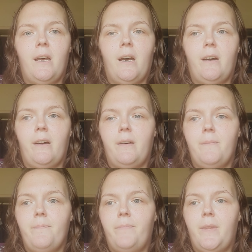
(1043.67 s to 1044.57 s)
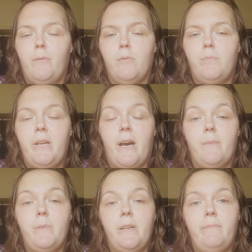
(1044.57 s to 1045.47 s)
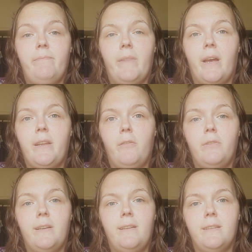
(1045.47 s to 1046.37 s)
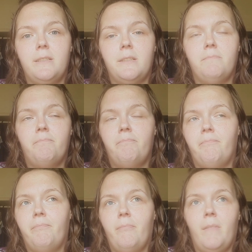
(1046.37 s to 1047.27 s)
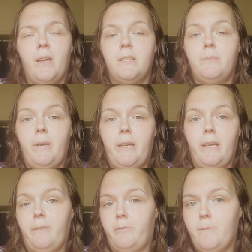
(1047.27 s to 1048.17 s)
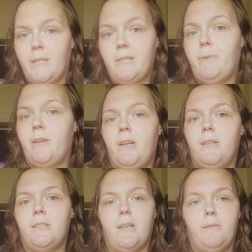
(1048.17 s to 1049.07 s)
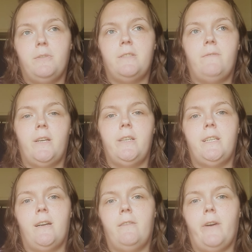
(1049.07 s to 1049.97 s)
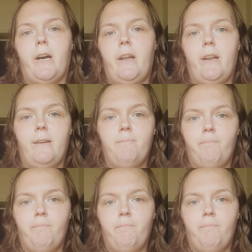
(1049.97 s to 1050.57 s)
You will be happy that you did this. Speaking from experience, I was very terrified, and